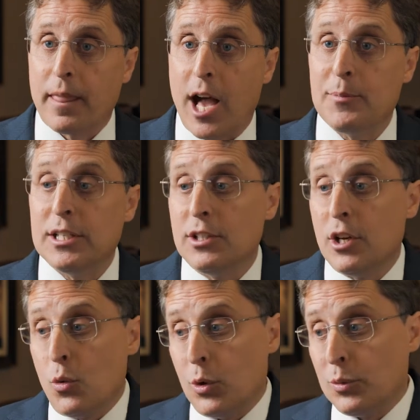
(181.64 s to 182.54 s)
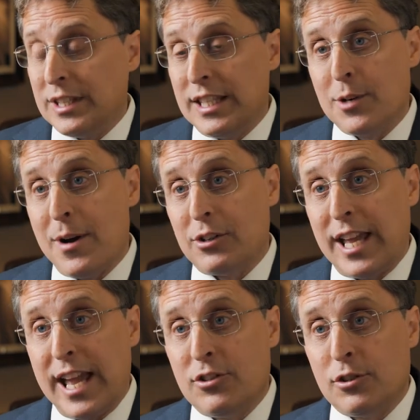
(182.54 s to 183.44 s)
I mean, when we think about
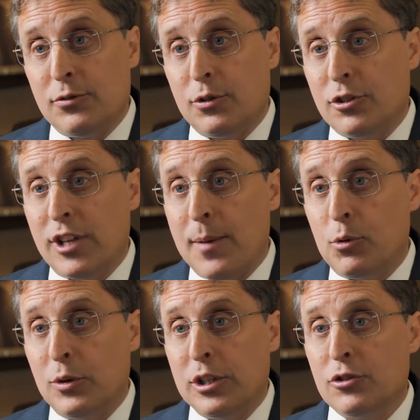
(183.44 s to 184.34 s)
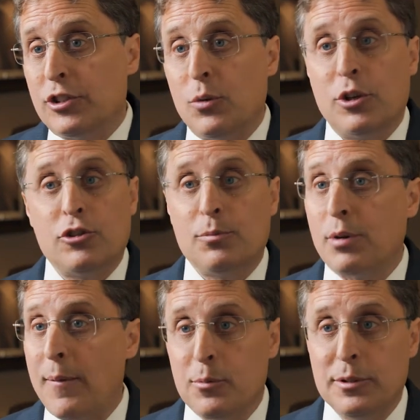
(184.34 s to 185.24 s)
cancer, for example, we don't say what's your
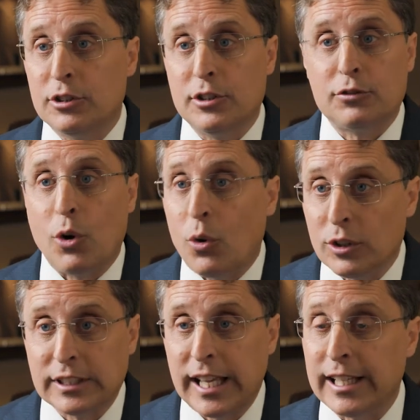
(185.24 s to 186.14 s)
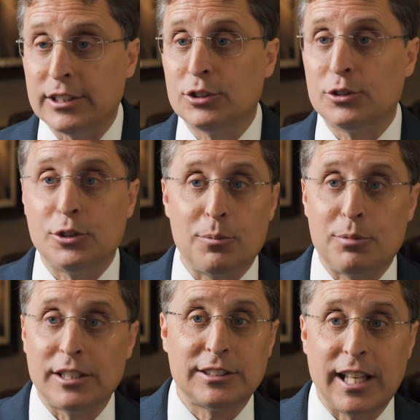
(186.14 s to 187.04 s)
probability of colon cancer or
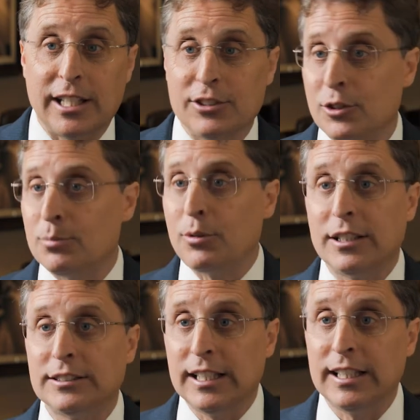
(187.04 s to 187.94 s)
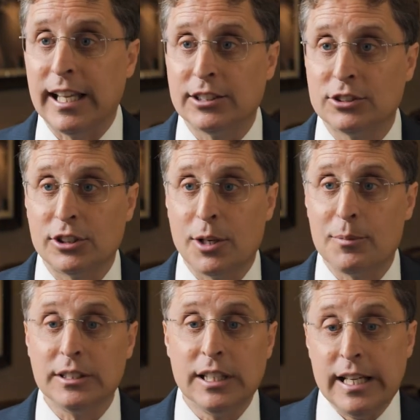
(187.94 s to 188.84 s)
breast cancer or prostate cancer. I
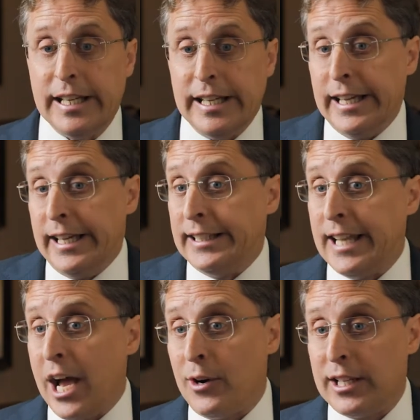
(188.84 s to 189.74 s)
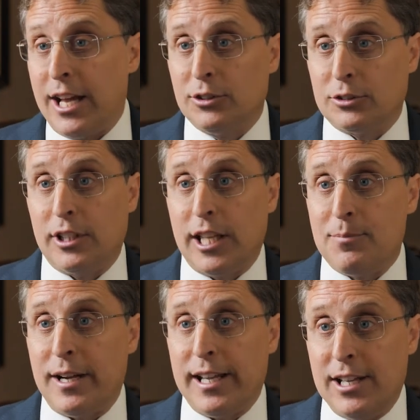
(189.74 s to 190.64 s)
mean, now I calculate
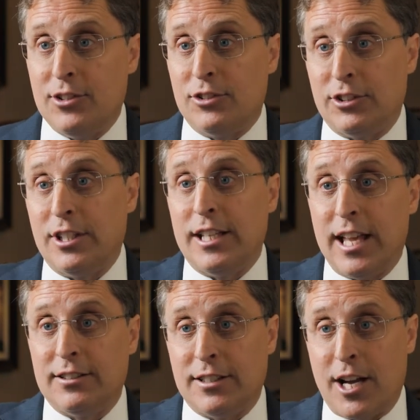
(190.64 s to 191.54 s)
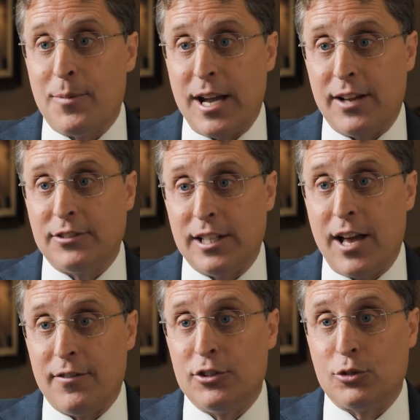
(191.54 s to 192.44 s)
my age as to the next time I have to
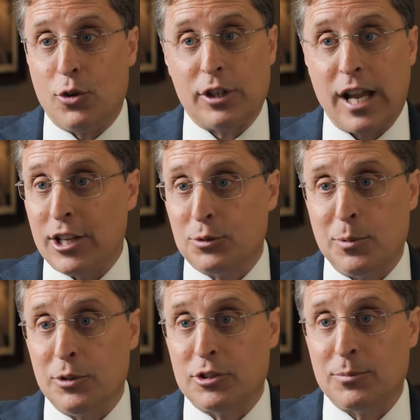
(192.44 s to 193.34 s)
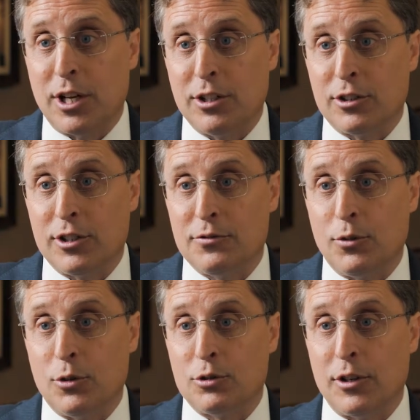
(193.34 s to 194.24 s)
have this colonoscopy, which I'm not looking
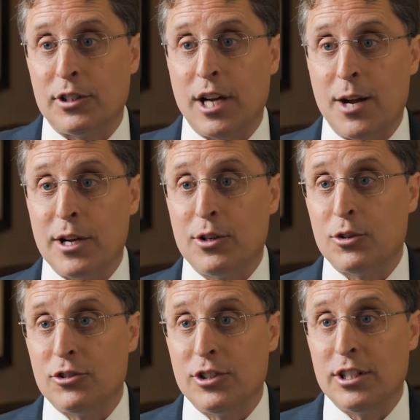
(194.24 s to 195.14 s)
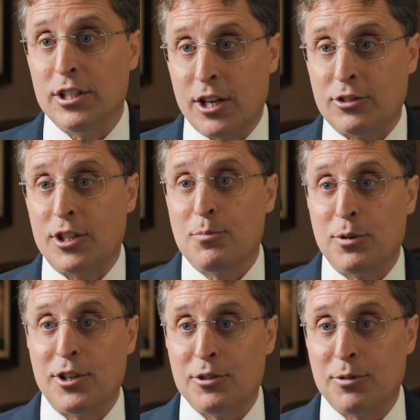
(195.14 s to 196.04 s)
forward to. Every time I go to see the doctor and they
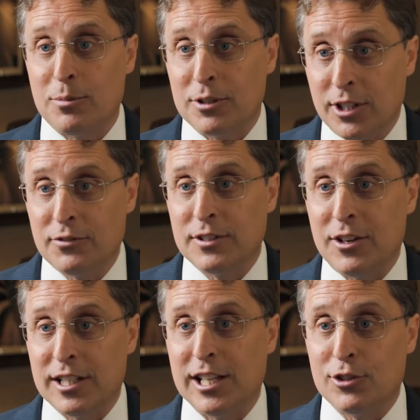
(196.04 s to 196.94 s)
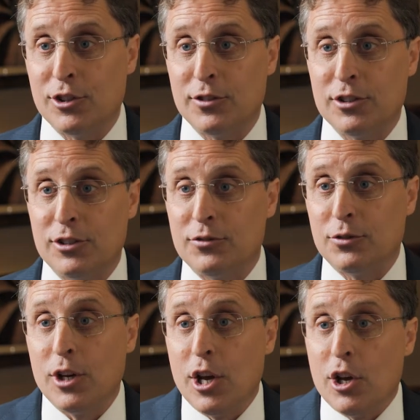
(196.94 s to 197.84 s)
put on the rubber glove, now I get nervous. And
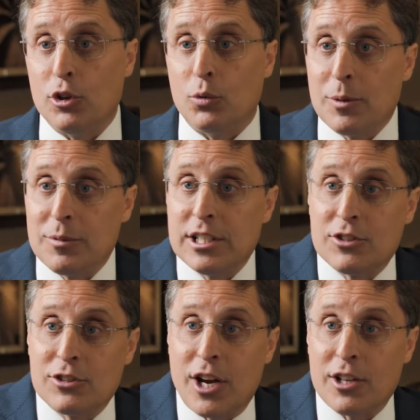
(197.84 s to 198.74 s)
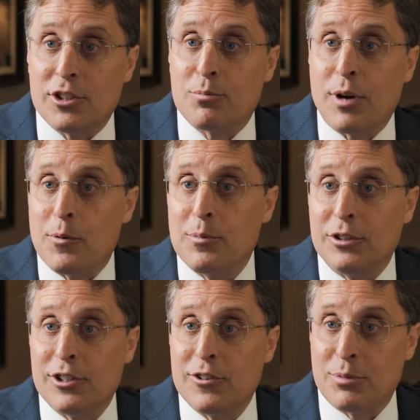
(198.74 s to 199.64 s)
for you know women, it's not the
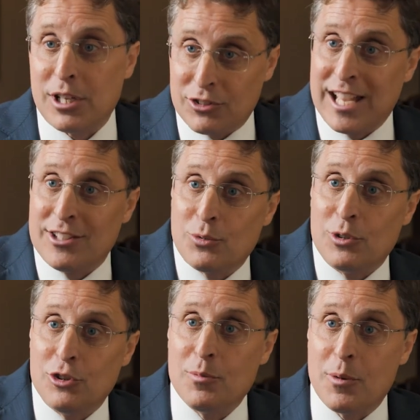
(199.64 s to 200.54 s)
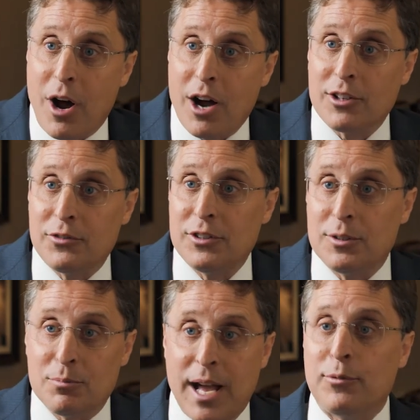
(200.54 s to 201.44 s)
probability of breast cancer. We do mammography
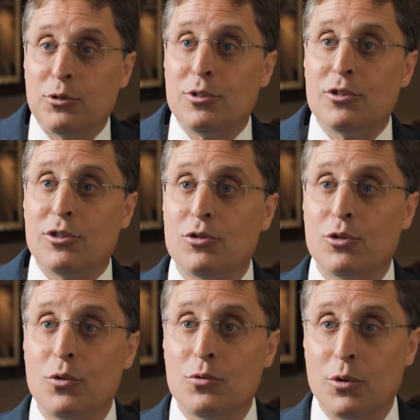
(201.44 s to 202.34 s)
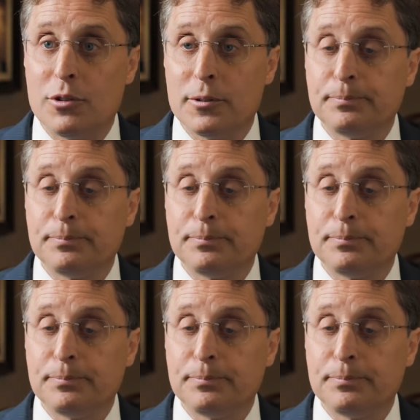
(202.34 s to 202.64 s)
and Pap smears and so forth.